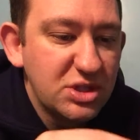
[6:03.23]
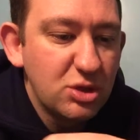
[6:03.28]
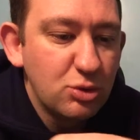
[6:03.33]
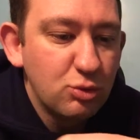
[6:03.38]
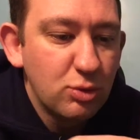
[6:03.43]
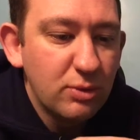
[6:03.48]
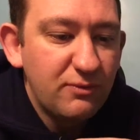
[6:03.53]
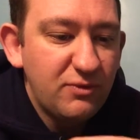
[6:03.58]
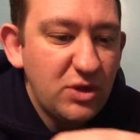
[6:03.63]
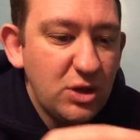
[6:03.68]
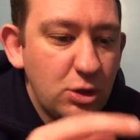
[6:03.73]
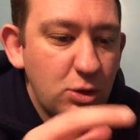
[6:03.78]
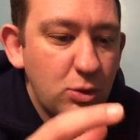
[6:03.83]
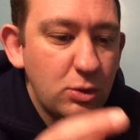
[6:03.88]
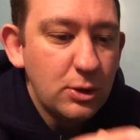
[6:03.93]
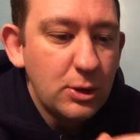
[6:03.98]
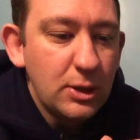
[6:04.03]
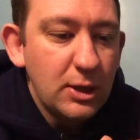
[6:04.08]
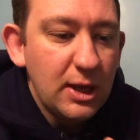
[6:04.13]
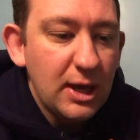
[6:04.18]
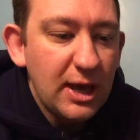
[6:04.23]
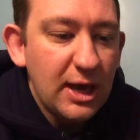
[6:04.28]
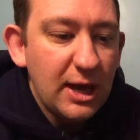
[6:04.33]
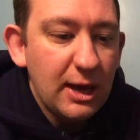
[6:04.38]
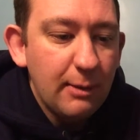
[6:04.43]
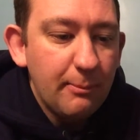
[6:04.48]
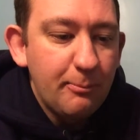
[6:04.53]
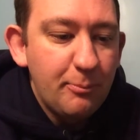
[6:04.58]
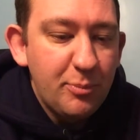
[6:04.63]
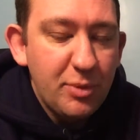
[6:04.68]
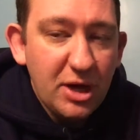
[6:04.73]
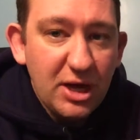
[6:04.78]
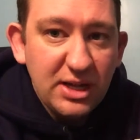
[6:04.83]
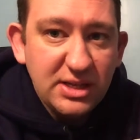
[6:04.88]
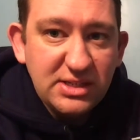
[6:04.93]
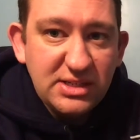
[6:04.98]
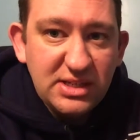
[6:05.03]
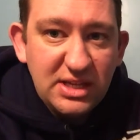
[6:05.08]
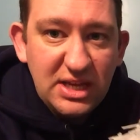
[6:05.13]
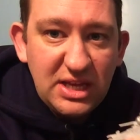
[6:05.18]
to the review,
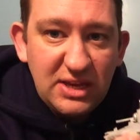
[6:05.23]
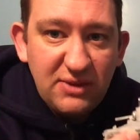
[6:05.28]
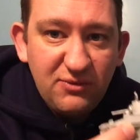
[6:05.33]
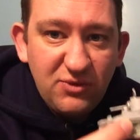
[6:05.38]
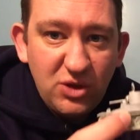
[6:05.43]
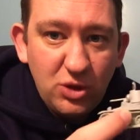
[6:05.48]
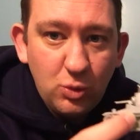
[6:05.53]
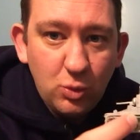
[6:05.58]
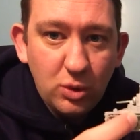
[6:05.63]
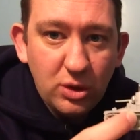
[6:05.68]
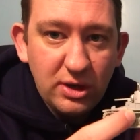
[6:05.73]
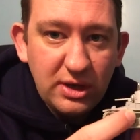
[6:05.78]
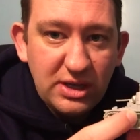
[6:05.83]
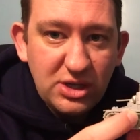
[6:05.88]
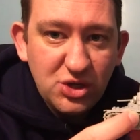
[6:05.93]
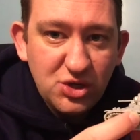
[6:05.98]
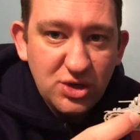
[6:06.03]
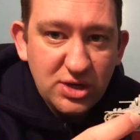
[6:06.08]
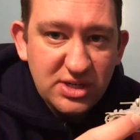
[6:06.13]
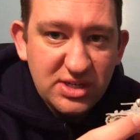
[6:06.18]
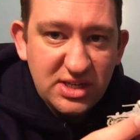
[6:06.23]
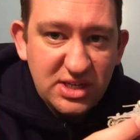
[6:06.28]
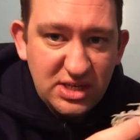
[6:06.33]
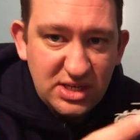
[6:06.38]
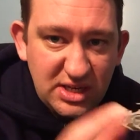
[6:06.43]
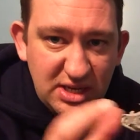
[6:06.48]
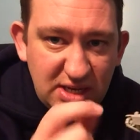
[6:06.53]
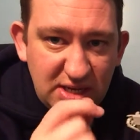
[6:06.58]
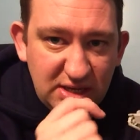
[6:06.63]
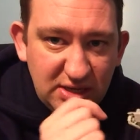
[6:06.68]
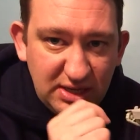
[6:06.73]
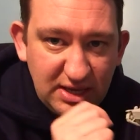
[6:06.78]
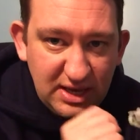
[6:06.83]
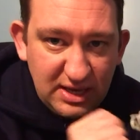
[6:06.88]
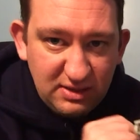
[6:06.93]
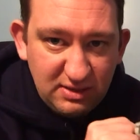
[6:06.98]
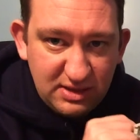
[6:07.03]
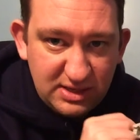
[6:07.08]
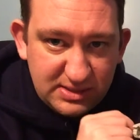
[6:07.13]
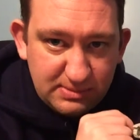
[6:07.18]
but if you were interested in
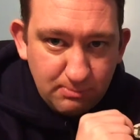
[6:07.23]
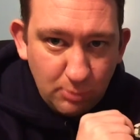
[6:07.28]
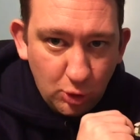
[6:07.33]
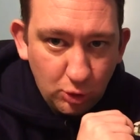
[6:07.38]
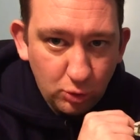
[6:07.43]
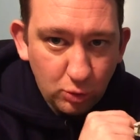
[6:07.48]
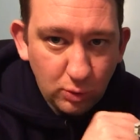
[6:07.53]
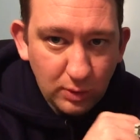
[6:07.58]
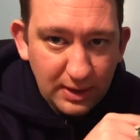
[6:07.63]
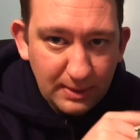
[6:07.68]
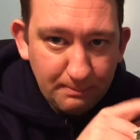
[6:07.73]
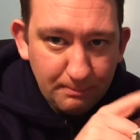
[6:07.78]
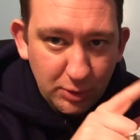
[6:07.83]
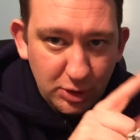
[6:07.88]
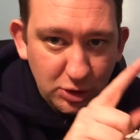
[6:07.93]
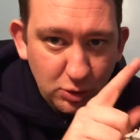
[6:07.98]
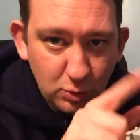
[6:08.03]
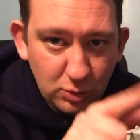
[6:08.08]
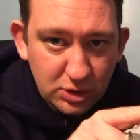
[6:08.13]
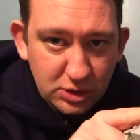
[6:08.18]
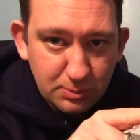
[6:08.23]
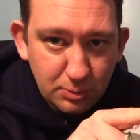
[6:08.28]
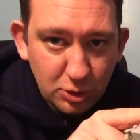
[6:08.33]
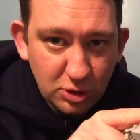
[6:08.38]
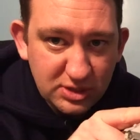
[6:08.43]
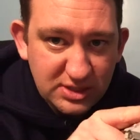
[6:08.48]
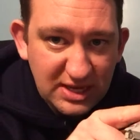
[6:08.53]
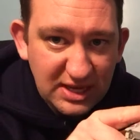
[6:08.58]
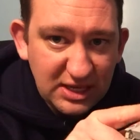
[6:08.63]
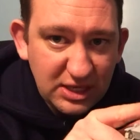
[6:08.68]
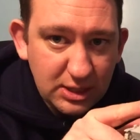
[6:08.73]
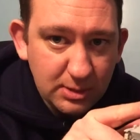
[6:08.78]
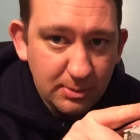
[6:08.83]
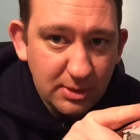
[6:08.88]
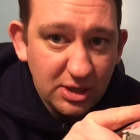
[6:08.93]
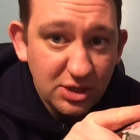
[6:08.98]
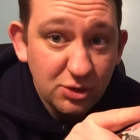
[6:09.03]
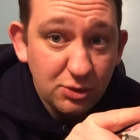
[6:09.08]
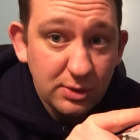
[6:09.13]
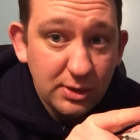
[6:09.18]
getting this model, but you wanted to put a tank
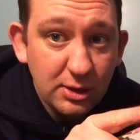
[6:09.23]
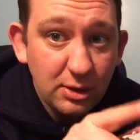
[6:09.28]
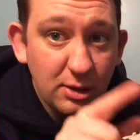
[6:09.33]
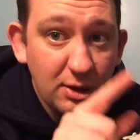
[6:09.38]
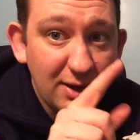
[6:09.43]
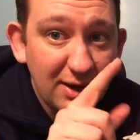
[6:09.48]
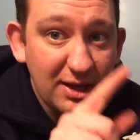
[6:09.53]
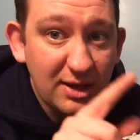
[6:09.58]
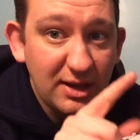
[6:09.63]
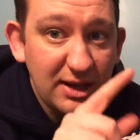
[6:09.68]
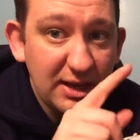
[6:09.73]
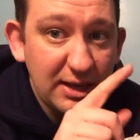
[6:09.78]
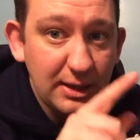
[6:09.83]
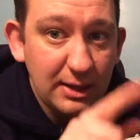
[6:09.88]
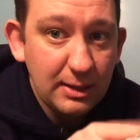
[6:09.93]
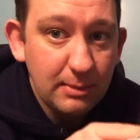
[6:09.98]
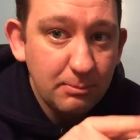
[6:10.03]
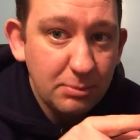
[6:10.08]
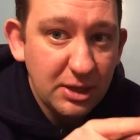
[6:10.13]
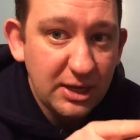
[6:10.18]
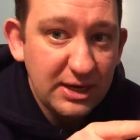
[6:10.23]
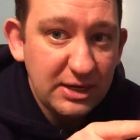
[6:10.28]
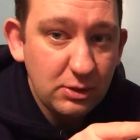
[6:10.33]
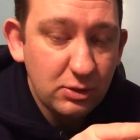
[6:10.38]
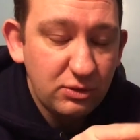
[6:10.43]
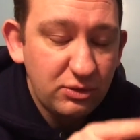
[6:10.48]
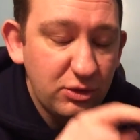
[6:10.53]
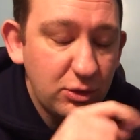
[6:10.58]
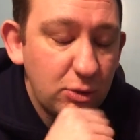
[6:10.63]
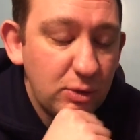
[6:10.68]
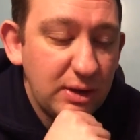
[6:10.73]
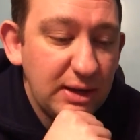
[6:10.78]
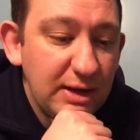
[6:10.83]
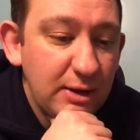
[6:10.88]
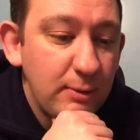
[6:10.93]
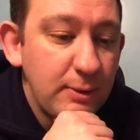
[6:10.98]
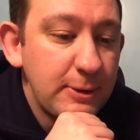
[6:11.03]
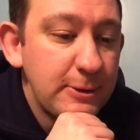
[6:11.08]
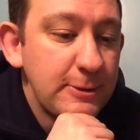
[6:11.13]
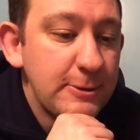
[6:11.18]
commander in, like I am planning on doing
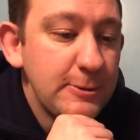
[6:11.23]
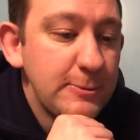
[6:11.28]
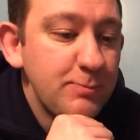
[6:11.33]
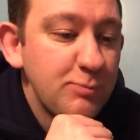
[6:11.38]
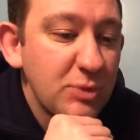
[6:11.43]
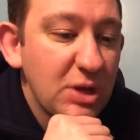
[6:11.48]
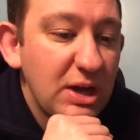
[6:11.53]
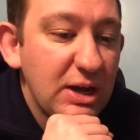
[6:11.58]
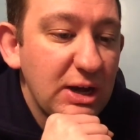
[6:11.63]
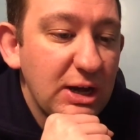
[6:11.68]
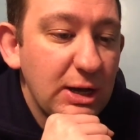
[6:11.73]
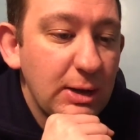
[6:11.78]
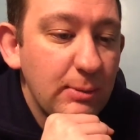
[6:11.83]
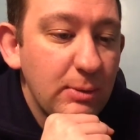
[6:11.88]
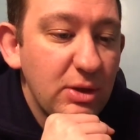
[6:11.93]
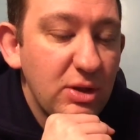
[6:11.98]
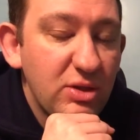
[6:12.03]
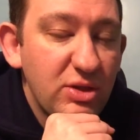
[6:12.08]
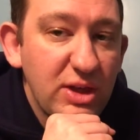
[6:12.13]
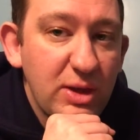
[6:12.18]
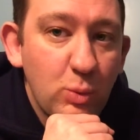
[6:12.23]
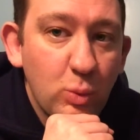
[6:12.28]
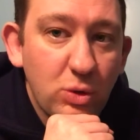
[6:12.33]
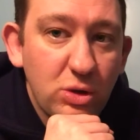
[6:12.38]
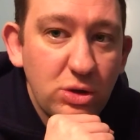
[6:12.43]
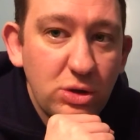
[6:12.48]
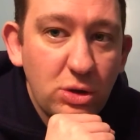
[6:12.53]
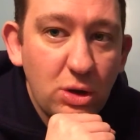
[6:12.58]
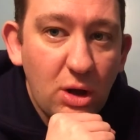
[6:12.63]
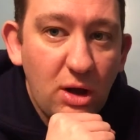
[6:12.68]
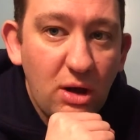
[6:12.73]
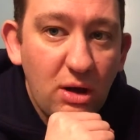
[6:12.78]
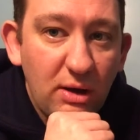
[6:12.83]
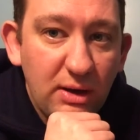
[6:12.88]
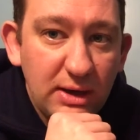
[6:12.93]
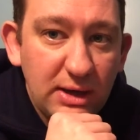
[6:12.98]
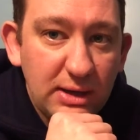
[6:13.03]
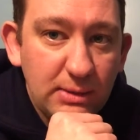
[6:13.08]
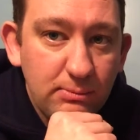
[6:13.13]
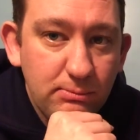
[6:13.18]
now, then what
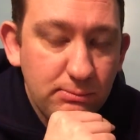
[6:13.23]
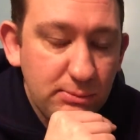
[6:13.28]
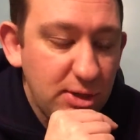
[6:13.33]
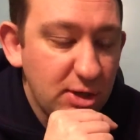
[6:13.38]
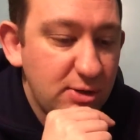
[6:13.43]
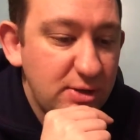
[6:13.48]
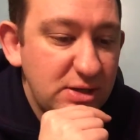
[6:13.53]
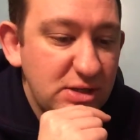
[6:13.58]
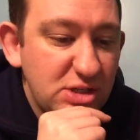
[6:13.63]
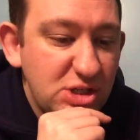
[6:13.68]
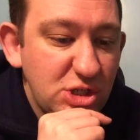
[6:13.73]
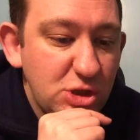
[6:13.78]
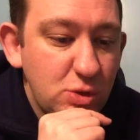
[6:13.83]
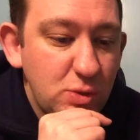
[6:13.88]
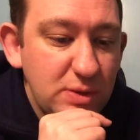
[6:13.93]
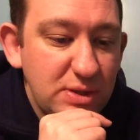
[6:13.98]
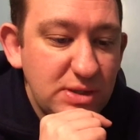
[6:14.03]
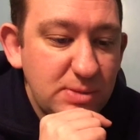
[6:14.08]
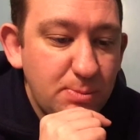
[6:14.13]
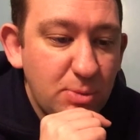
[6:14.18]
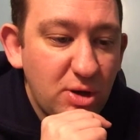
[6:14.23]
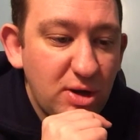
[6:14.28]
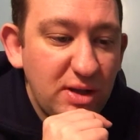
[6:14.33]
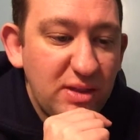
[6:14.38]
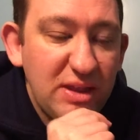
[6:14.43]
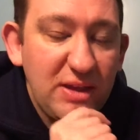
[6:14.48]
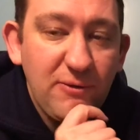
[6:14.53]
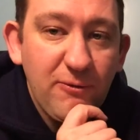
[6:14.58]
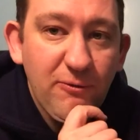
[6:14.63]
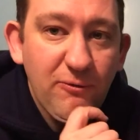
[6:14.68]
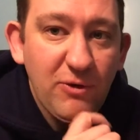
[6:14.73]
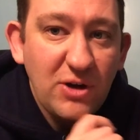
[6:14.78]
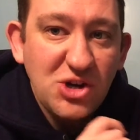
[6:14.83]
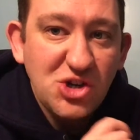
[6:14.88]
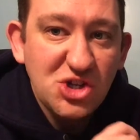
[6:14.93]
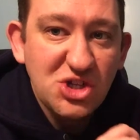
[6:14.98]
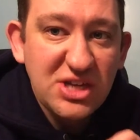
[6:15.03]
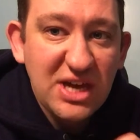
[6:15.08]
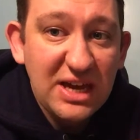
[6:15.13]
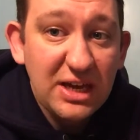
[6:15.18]
I'm going to do is buy the
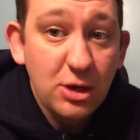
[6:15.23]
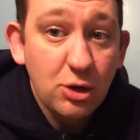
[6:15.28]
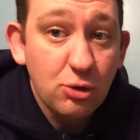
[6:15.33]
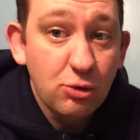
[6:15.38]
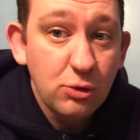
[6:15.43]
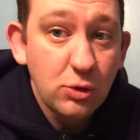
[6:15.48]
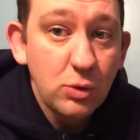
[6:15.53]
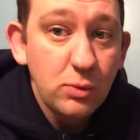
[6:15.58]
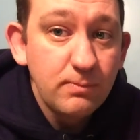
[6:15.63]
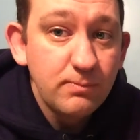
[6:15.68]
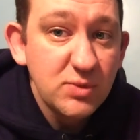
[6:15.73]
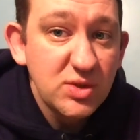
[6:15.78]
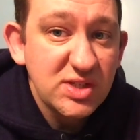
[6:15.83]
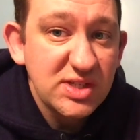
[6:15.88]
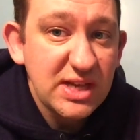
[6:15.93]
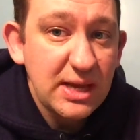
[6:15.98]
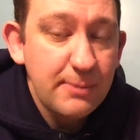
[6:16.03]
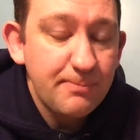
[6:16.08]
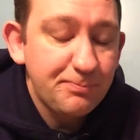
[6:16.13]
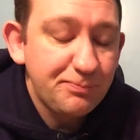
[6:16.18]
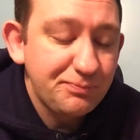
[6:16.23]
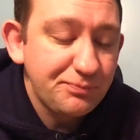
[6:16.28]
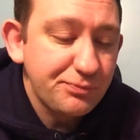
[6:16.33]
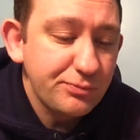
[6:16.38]
French tank crew set,